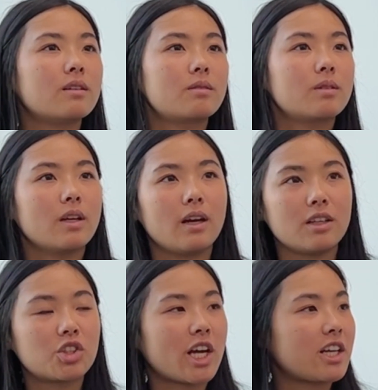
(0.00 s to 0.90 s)
things like that, uh,
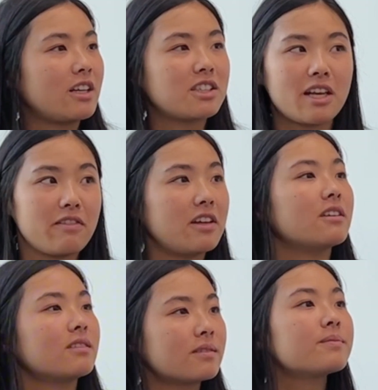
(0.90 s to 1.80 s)
right? Uh, checking,
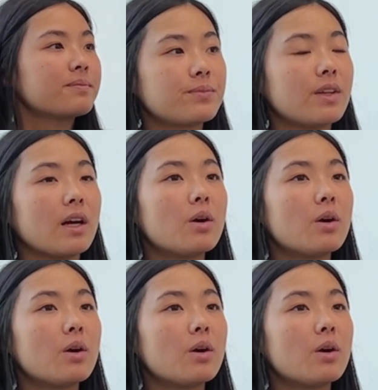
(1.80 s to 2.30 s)
saving. Yes. Yeah.